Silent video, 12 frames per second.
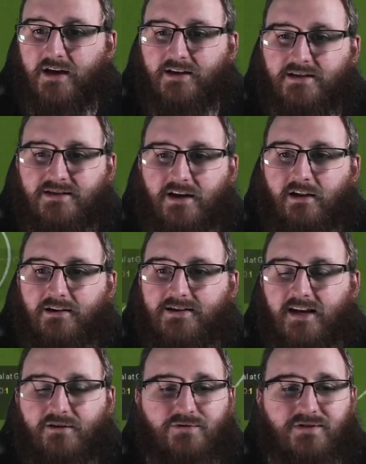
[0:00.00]
Searle
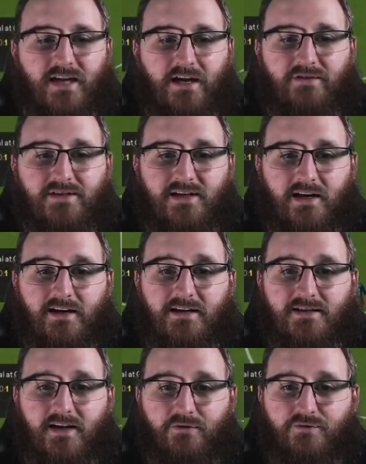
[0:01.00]
tackles, Davies clears,
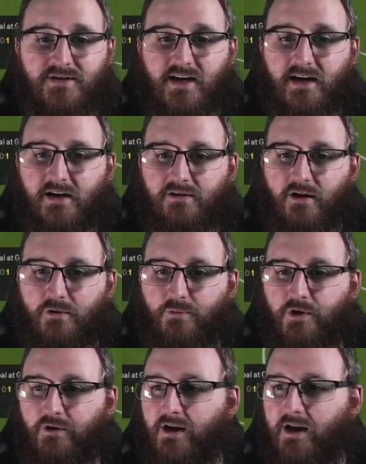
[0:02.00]
counter attack. Nope, we're
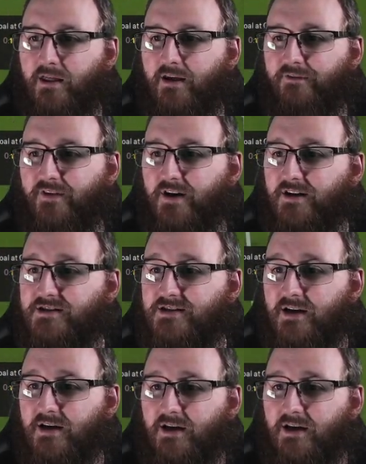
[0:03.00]
not going to get there first.